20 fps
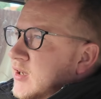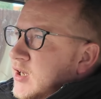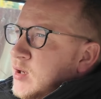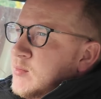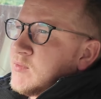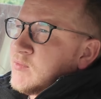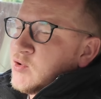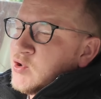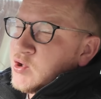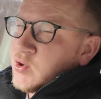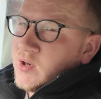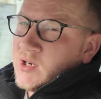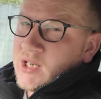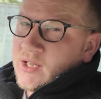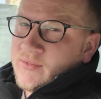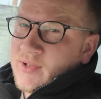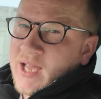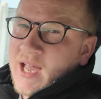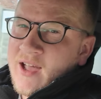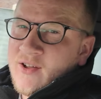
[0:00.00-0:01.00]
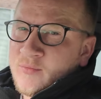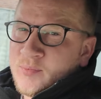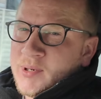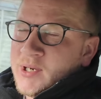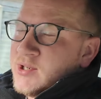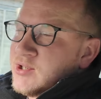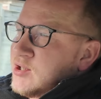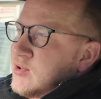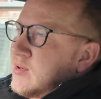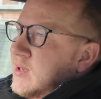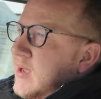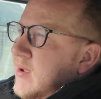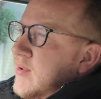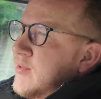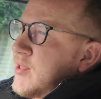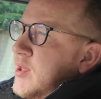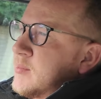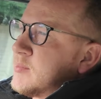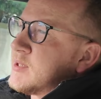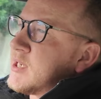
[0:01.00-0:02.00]
I hope you've enjoyed it. If you have, please do get a
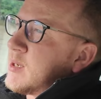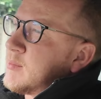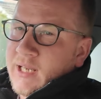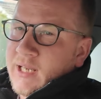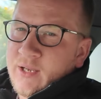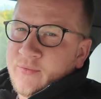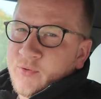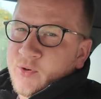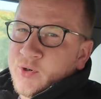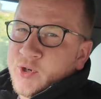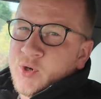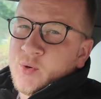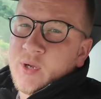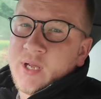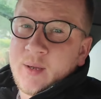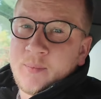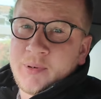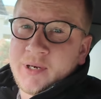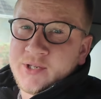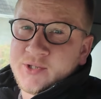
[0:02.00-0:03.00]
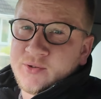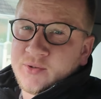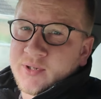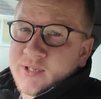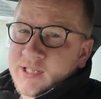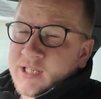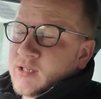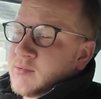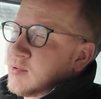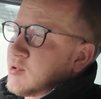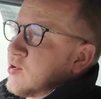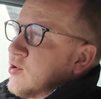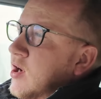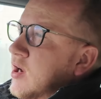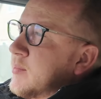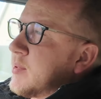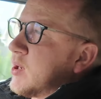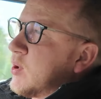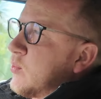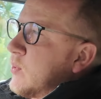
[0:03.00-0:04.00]
thumbs If you're new here, please do consider
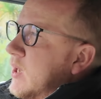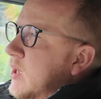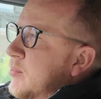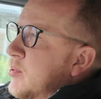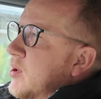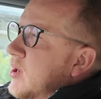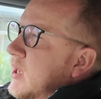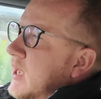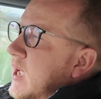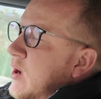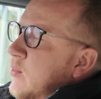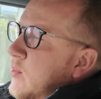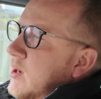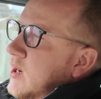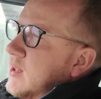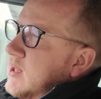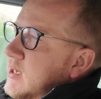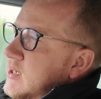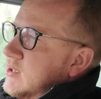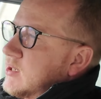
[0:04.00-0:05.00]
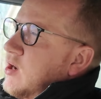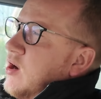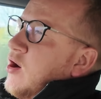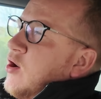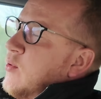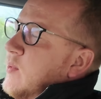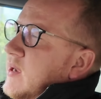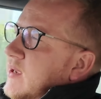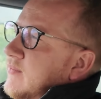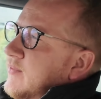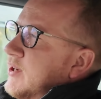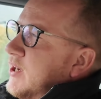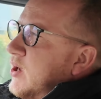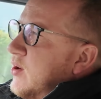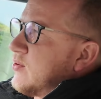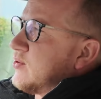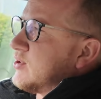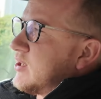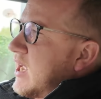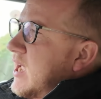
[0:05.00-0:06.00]
subscribing. We are putting out one of these Car Week
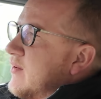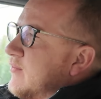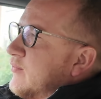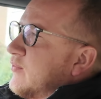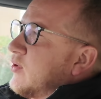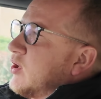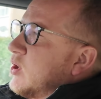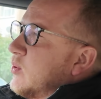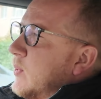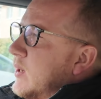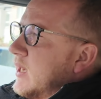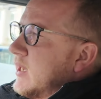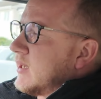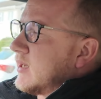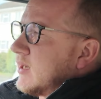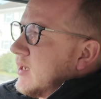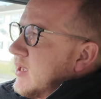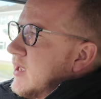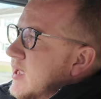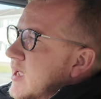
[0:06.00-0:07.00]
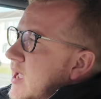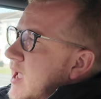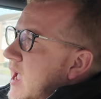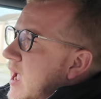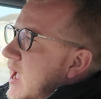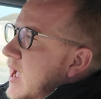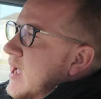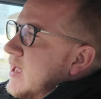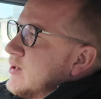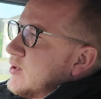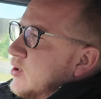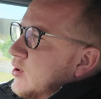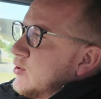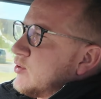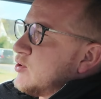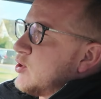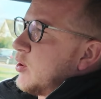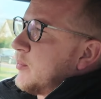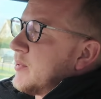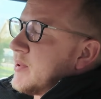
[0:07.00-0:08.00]
videos every week, and on
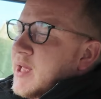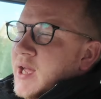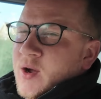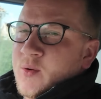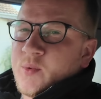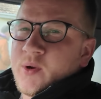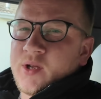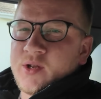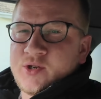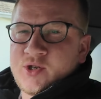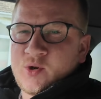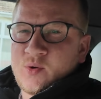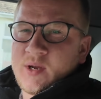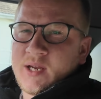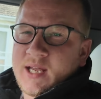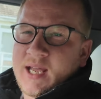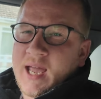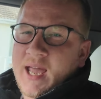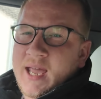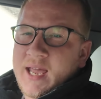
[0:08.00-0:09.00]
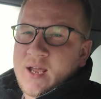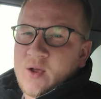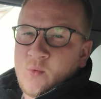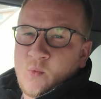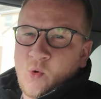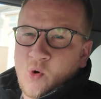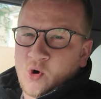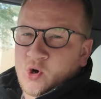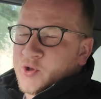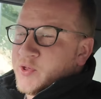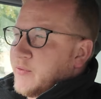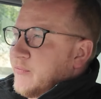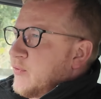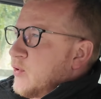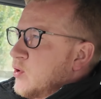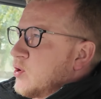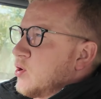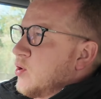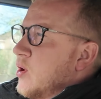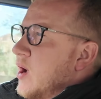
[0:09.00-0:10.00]
top of that, we are doing a walk of the
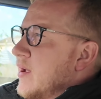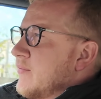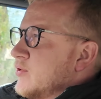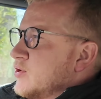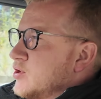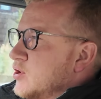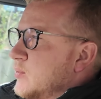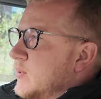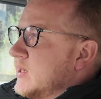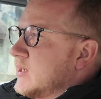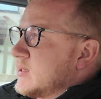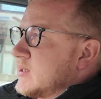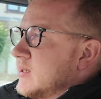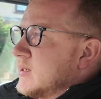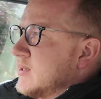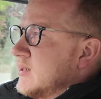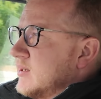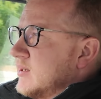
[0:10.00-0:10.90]
forecourt every 2 weeks.